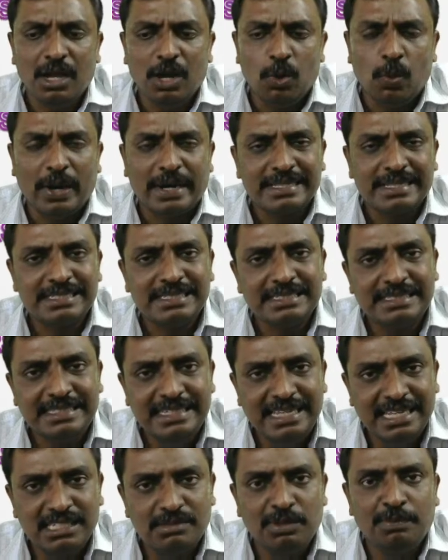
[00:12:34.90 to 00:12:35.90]
Whereas in
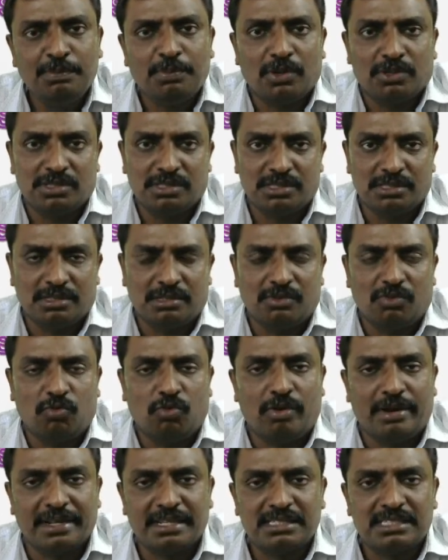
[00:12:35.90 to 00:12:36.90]
DSP processor,
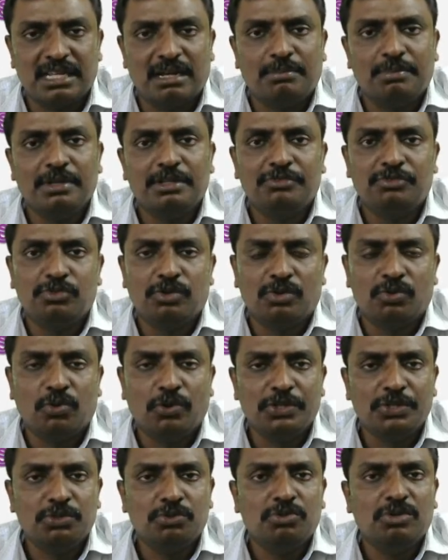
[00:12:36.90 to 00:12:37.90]
for example, if you are
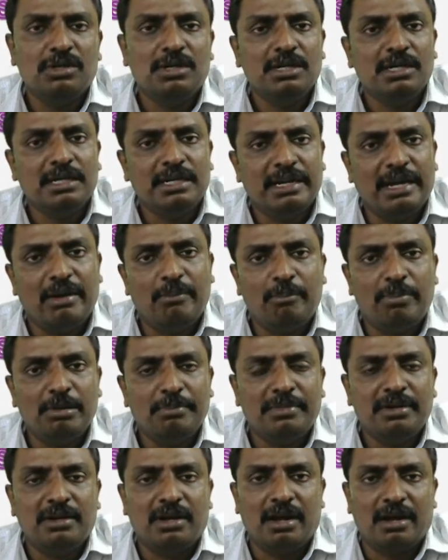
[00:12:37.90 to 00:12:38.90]
going to
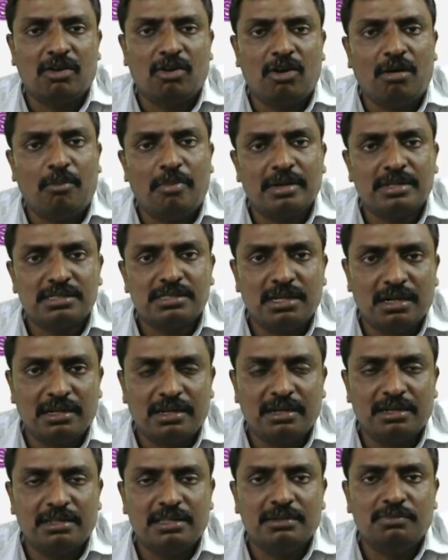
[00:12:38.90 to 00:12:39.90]
implement a complex
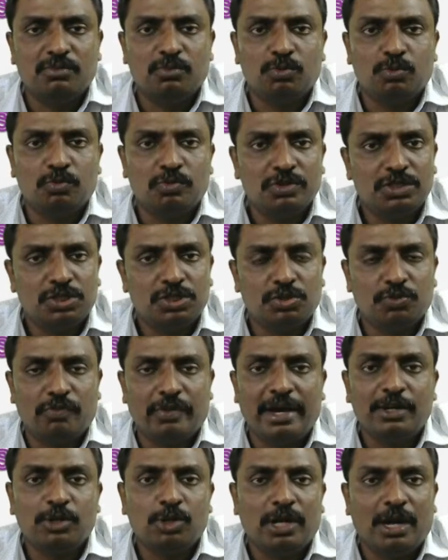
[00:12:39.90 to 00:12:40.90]
algorithm
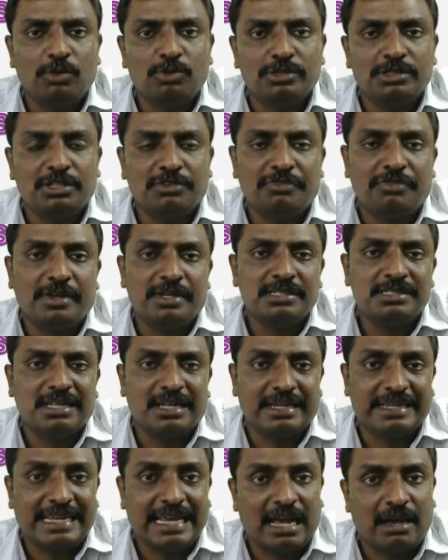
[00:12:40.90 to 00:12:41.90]
where you have to interface
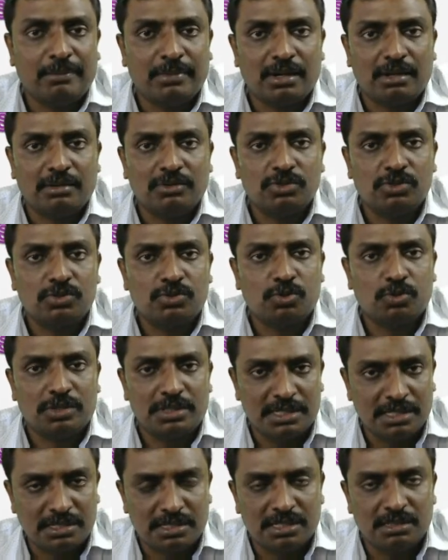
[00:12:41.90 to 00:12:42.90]
a camera to the
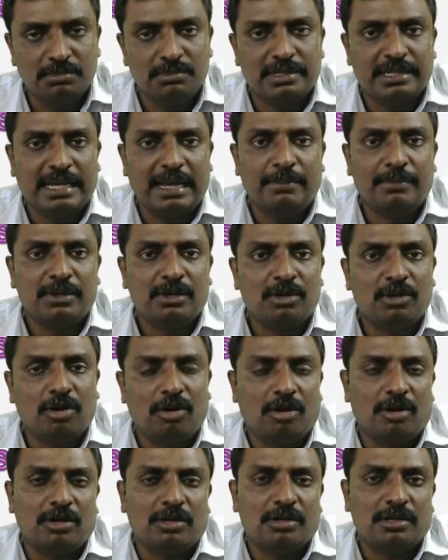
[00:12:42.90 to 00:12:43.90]
system, camera
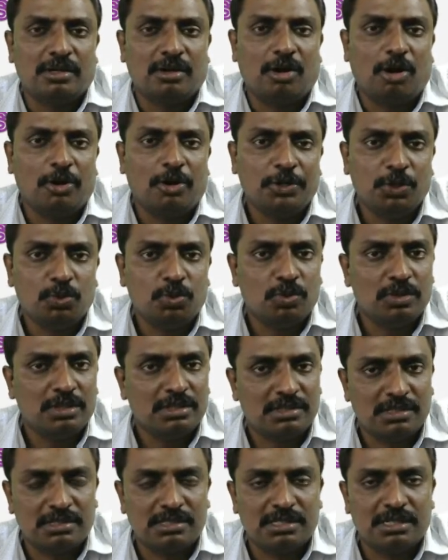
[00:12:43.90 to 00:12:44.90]
or an audio to the
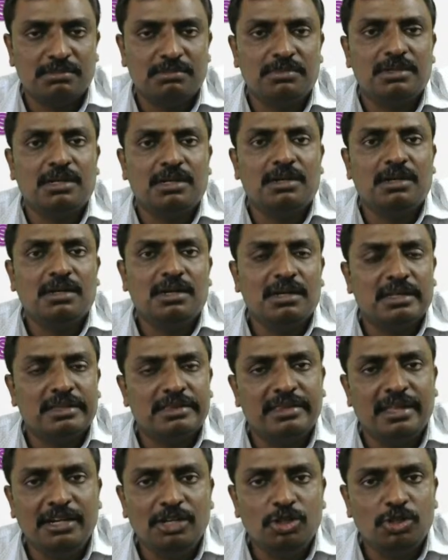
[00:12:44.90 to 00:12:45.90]
system,
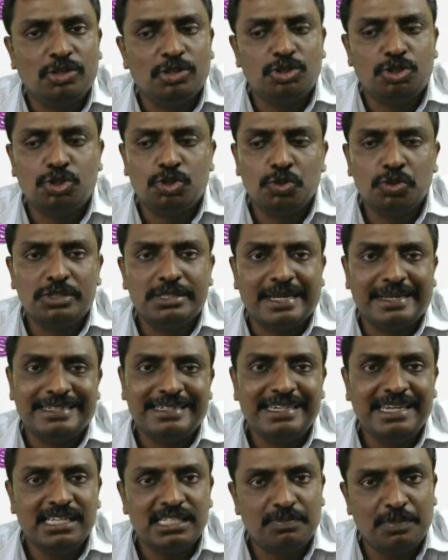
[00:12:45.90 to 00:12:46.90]
then you could choose a
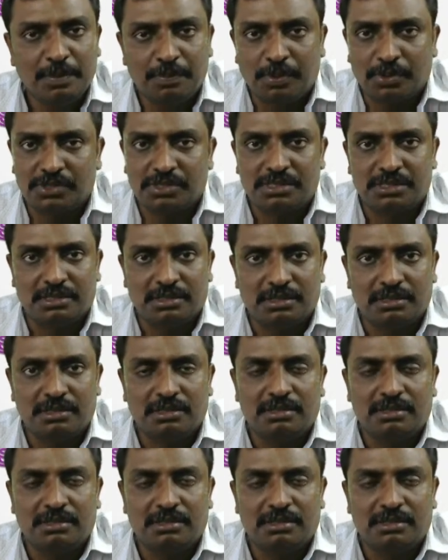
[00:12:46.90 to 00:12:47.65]
DSP processor.